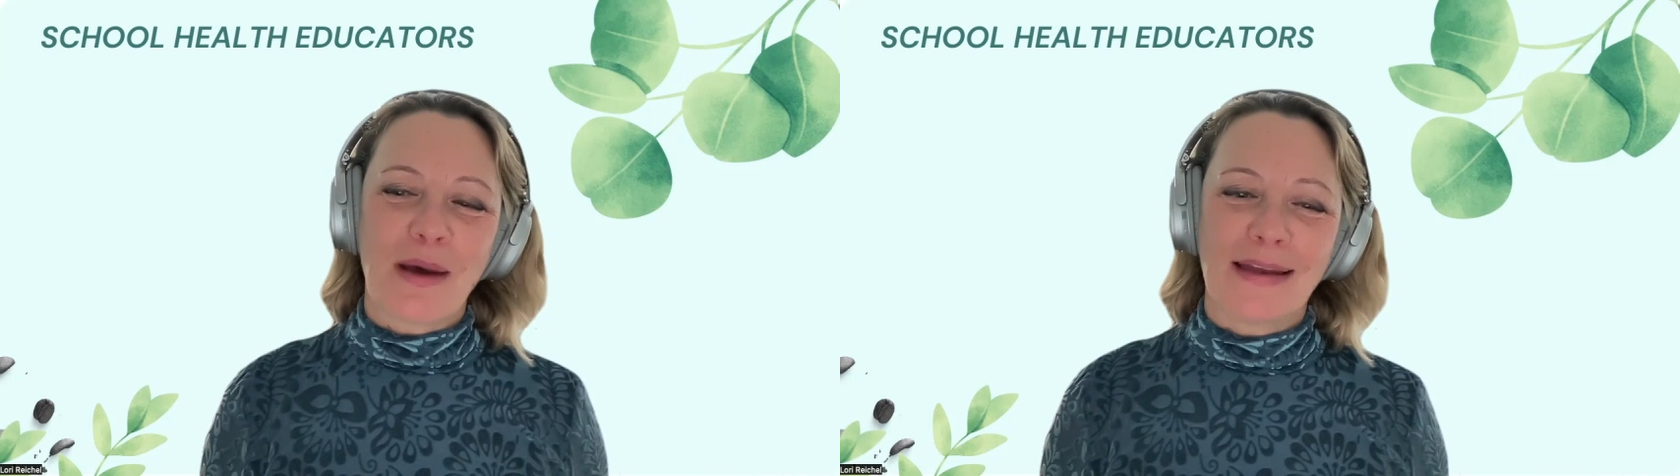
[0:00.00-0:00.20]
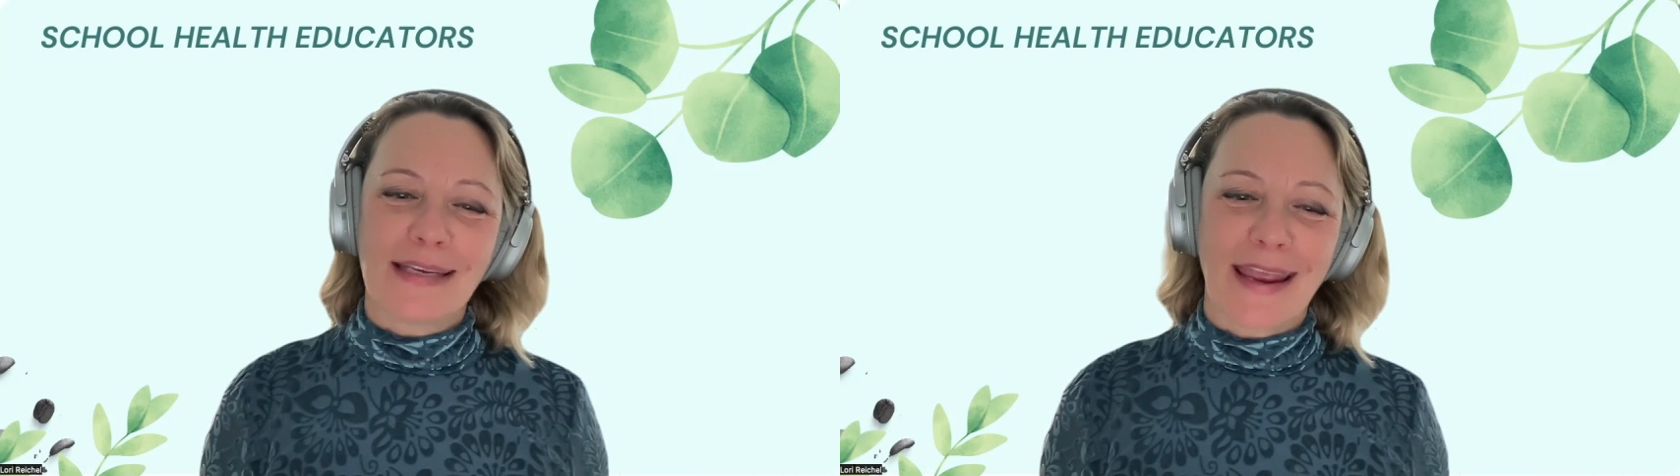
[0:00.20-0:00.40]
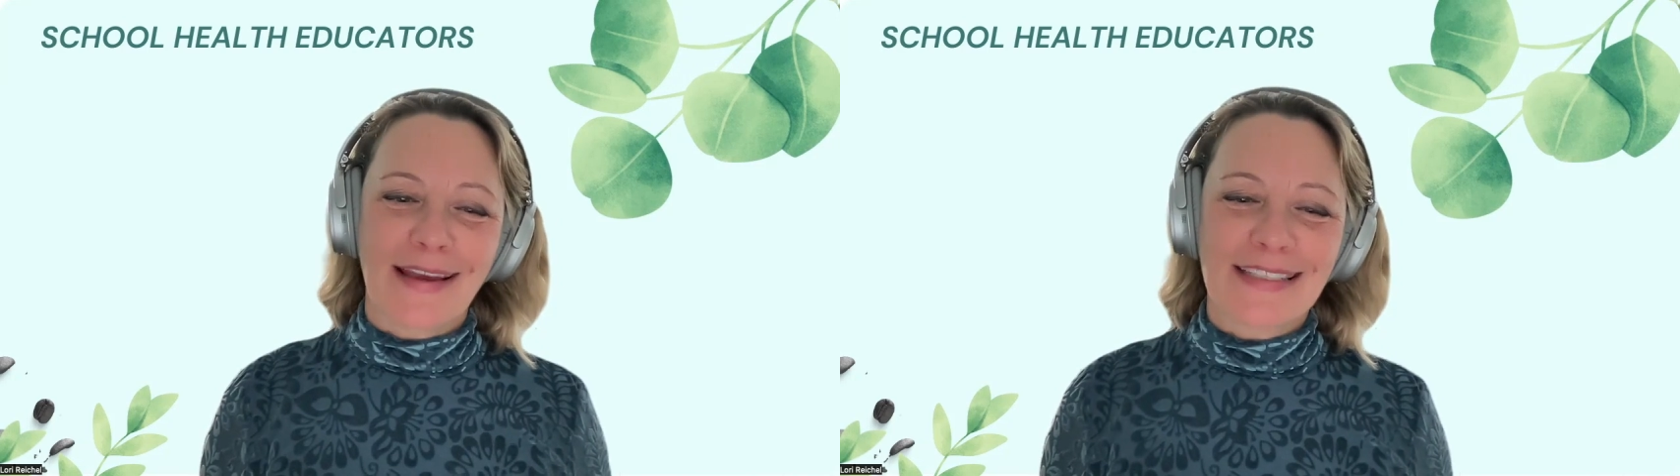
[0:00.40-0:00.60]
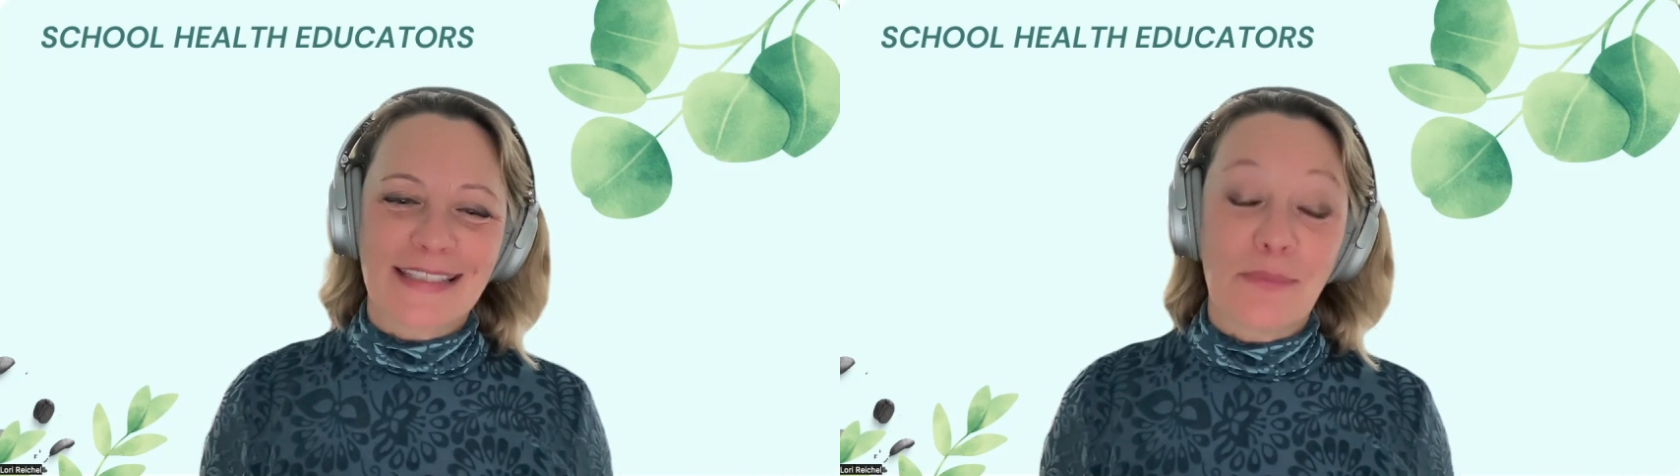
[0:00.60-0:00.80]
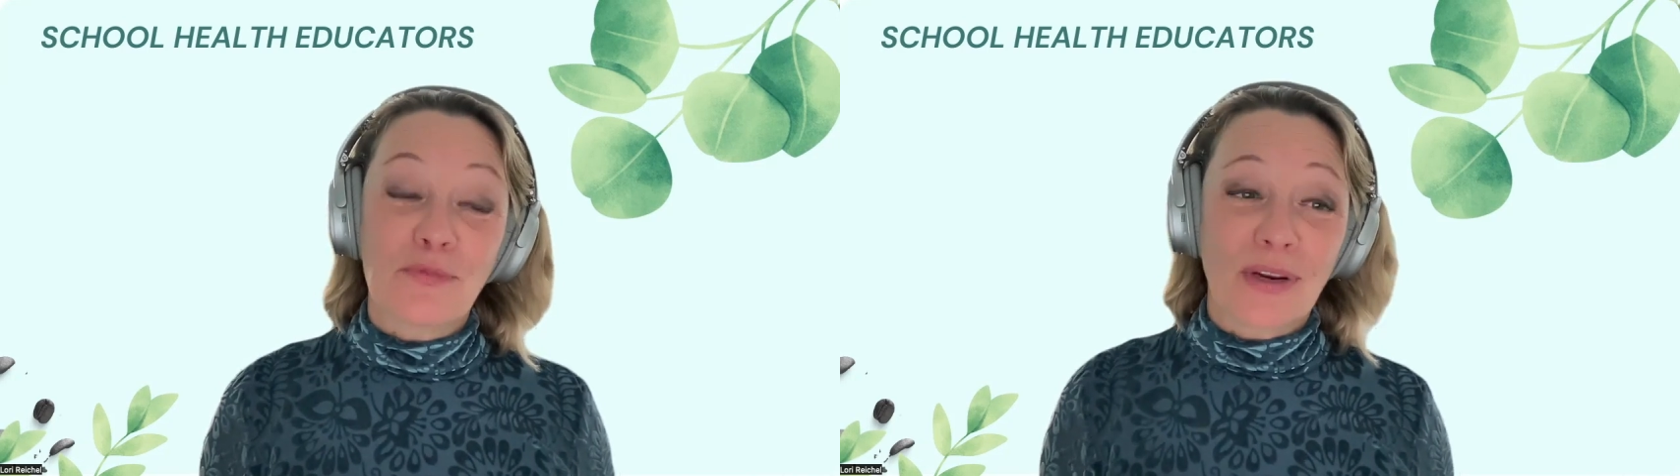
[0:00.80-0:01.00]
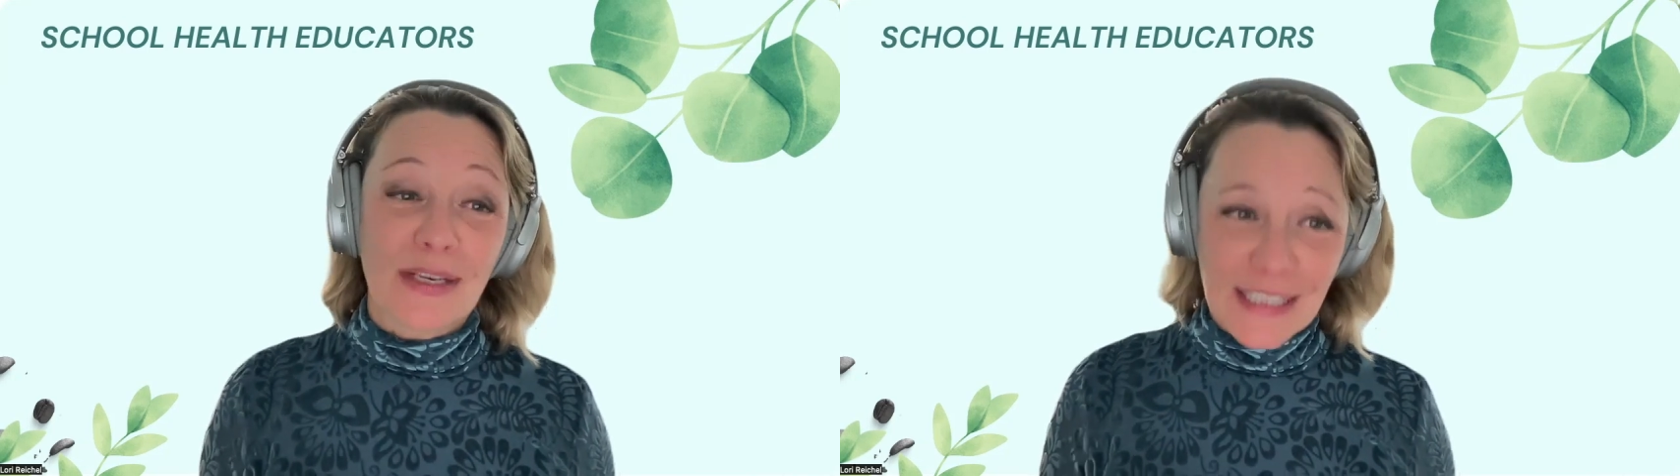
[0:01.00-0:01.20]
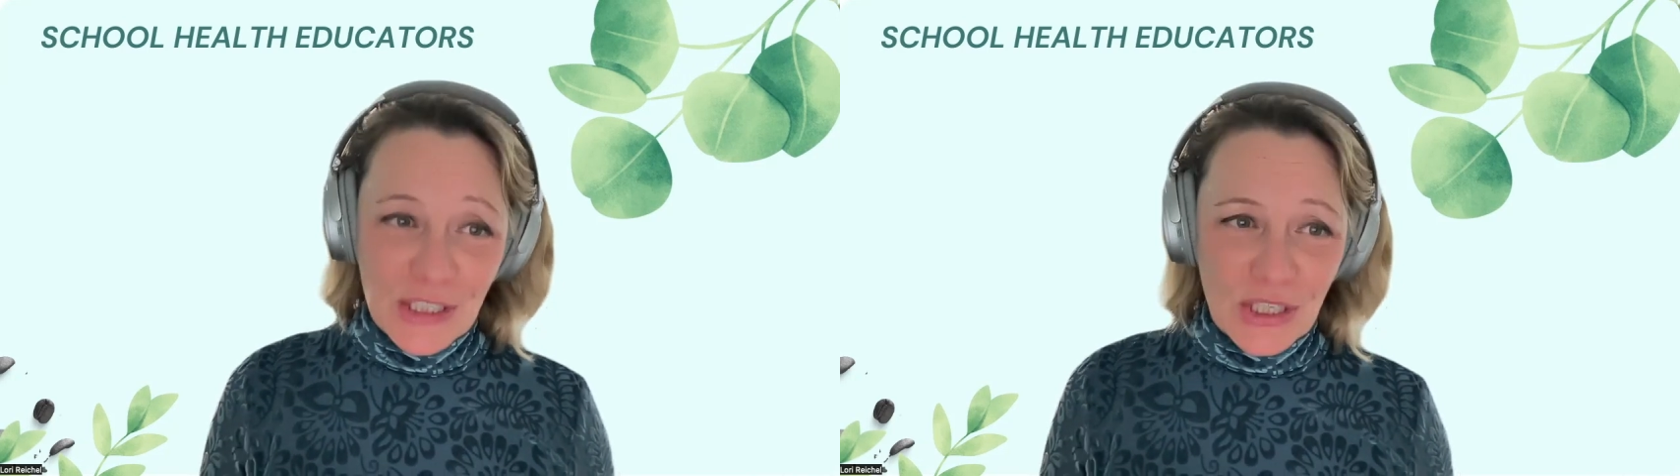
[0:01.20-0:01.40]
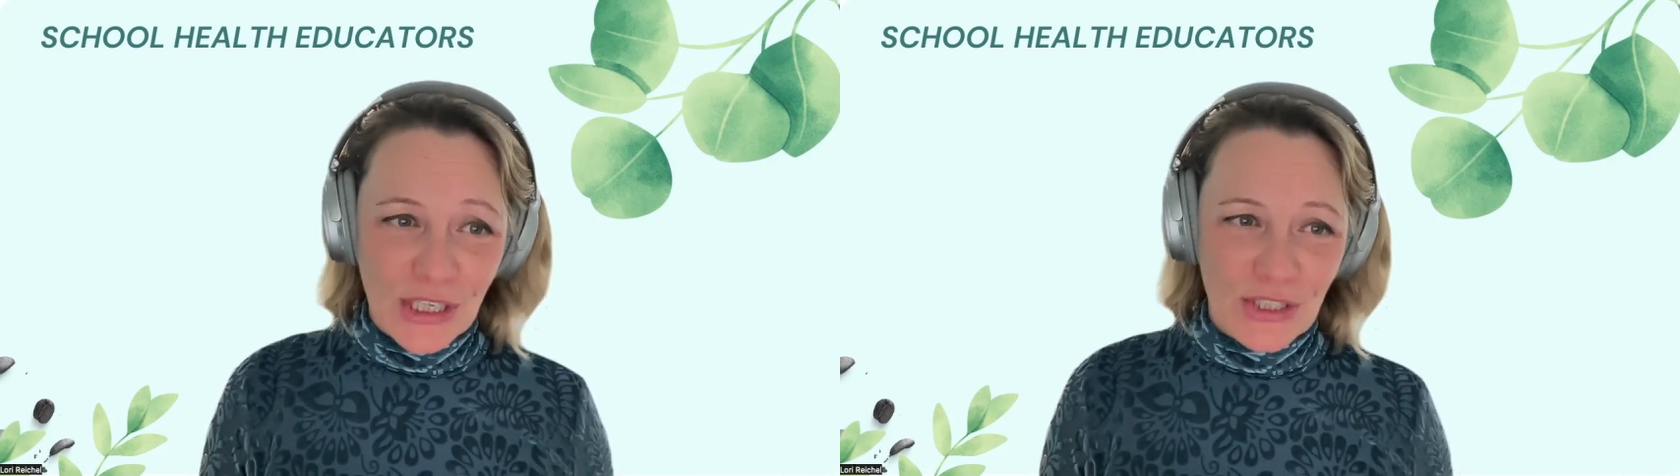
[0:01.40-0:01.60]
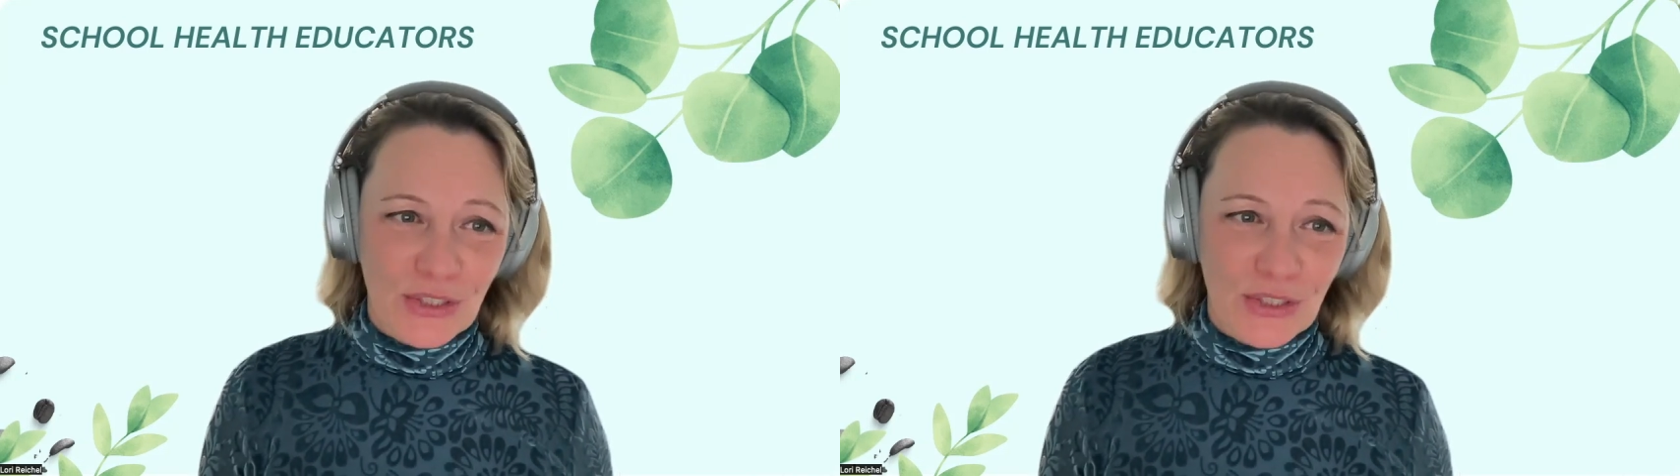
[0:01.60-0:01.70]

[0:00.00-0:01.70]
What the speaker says: podcast I'm transitioning